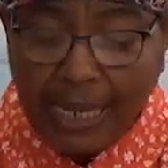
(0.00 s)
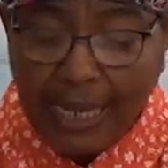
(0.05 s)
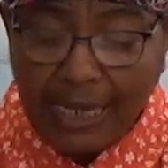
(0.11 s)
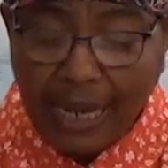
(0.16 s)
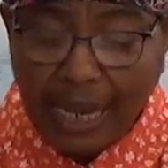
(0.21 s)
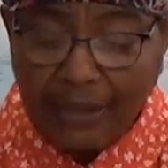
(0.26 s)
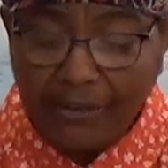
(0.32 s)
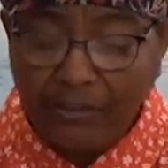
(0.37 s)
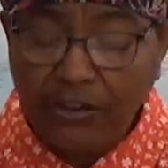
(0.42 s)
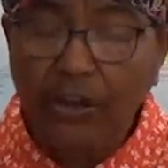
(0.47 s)
can
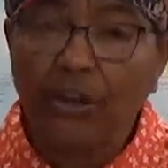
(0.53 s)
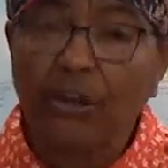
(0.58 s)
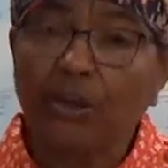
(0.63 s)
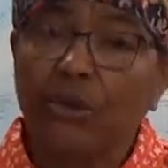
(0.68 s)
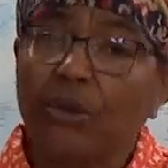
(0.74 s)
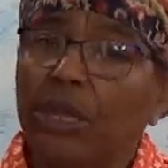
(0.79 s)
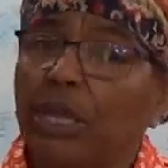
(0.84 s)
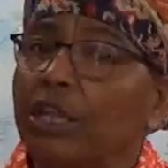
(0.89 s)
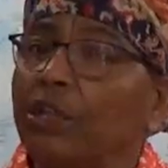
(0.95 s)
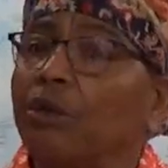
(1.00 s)
I tell
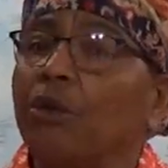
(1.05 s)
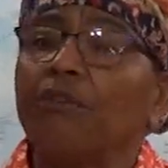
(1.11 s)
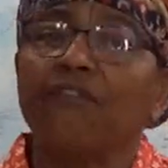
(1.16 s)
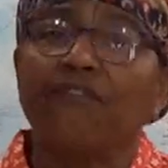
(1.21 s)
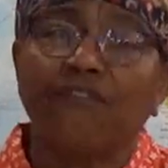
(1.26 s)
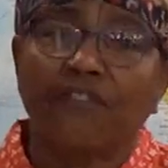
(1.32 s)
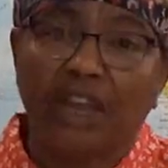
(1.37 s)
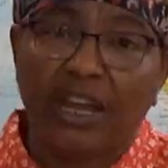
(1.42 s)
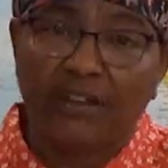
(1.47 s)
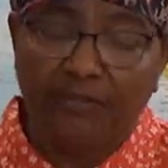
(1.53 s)
you, in your
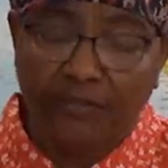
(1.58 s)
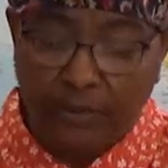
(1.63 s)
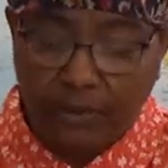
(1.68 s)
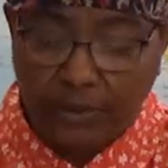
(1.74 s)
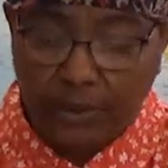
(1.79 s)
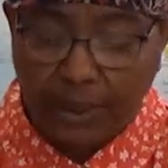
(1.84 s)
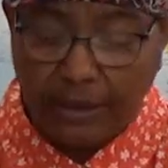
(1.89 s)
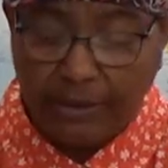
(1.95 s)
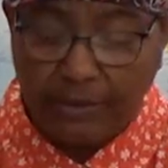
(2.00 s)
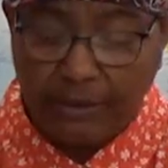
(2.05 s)

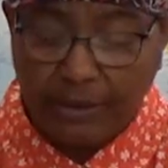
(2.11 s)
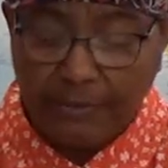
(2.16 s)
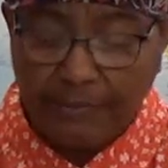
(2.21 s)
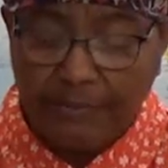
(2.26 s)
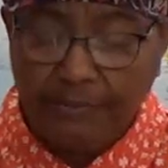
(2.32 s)
faithfulness,